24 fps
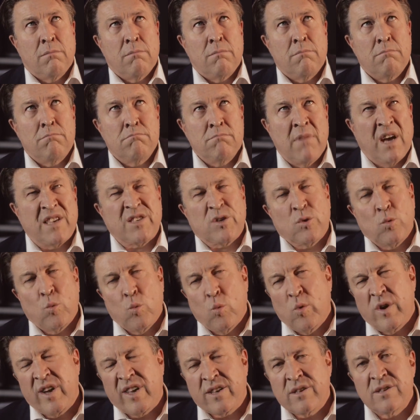muscle
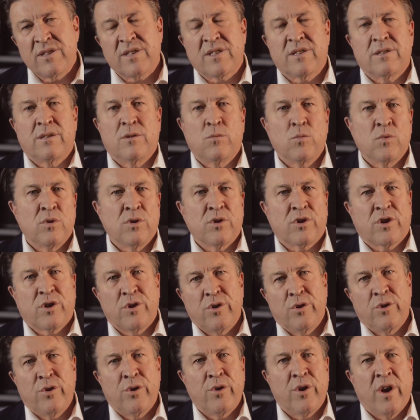weakness that will
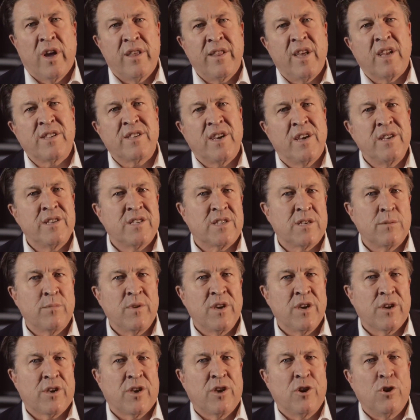occur, and that tends to
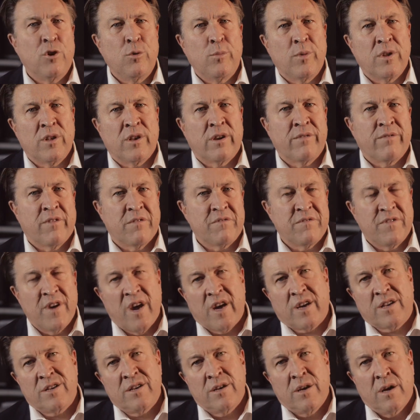be a cumulative
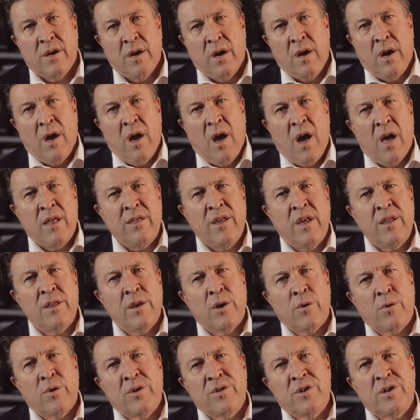effect. And then
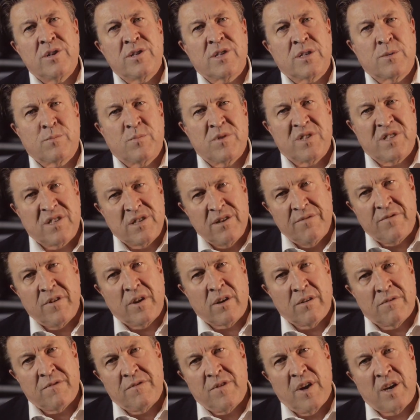there are the
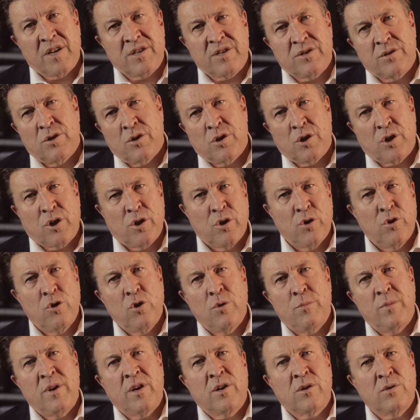specific effects that
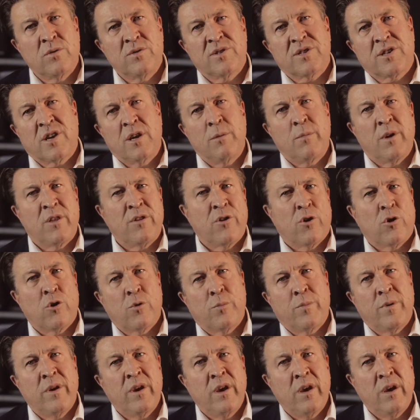occur because
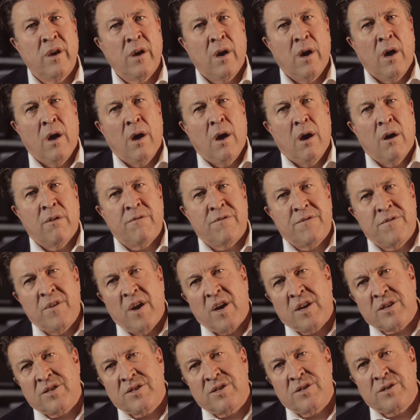chemotherapy
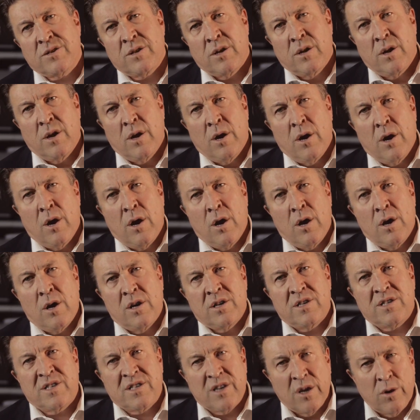affects
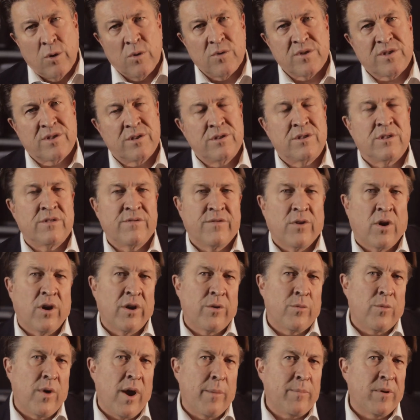cells that
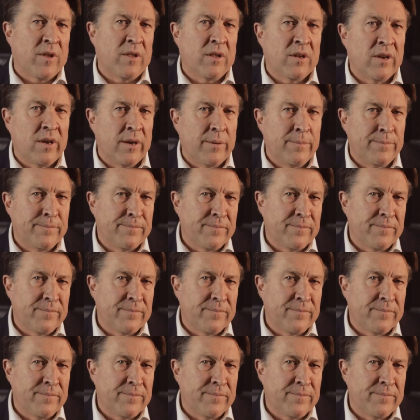divide rapidly.